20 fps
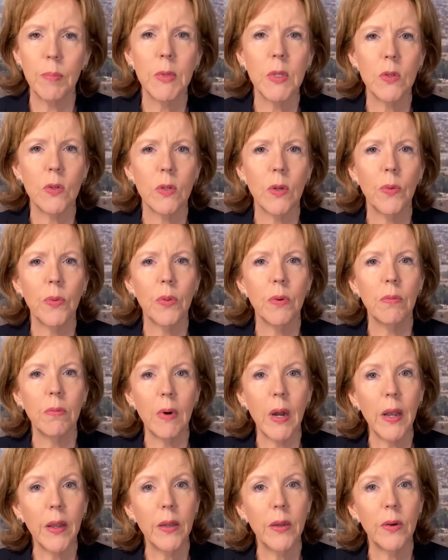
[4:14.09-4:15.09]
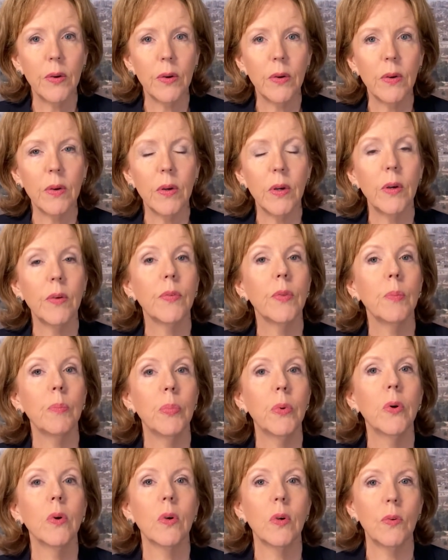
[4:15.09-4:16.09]
And so the writer of the
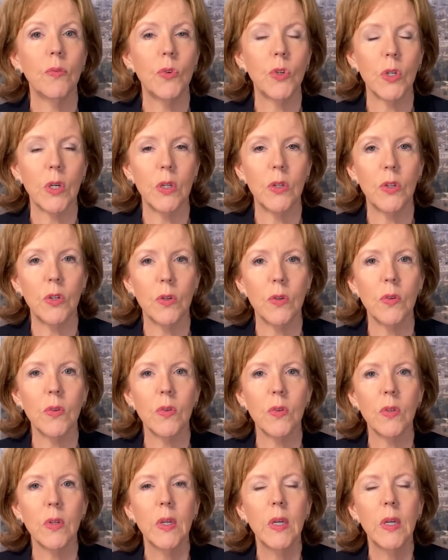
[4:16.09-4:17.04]
book of Judges